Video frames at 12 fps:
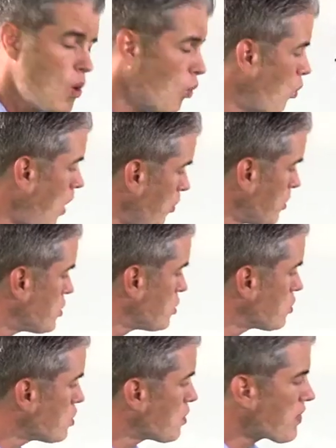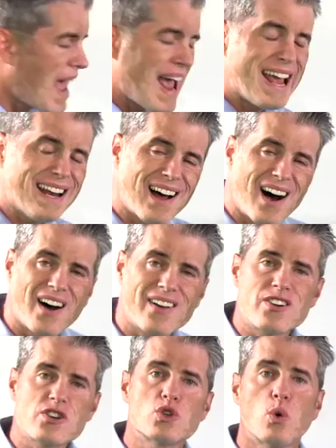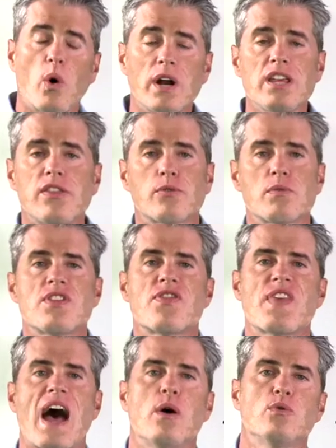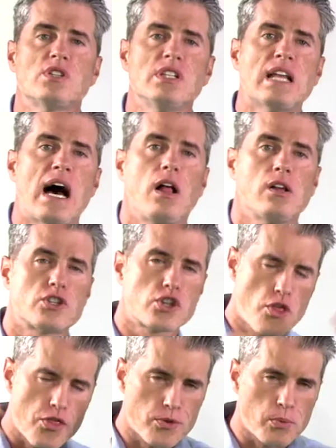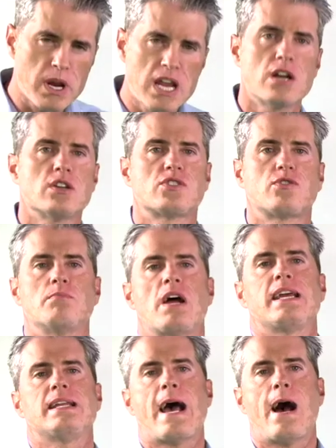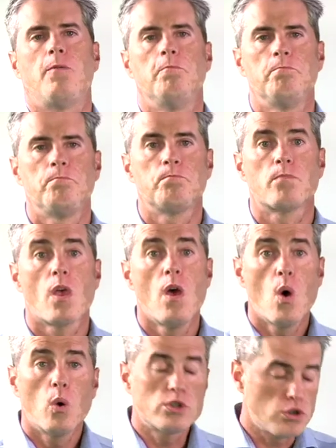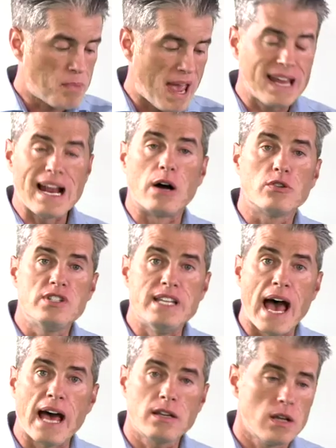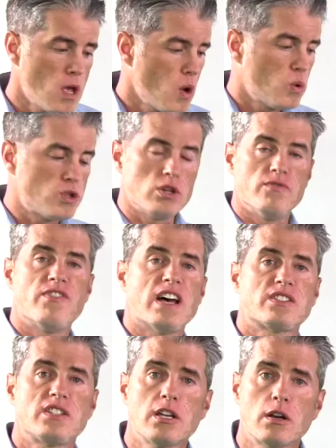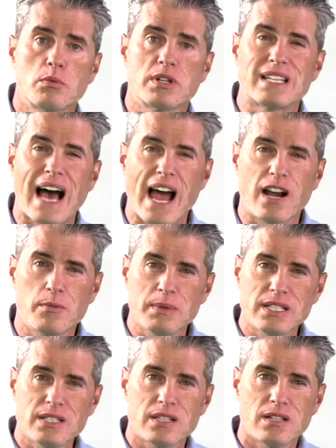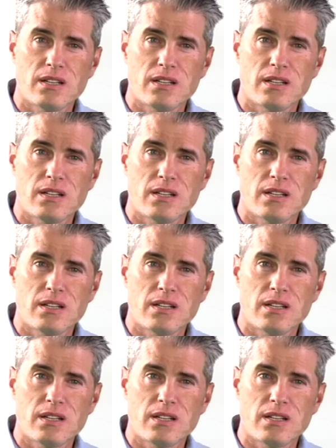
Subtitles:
What would you do with $823,000 3 years from right now? Would you pay down debt? Would you invest in your retirement?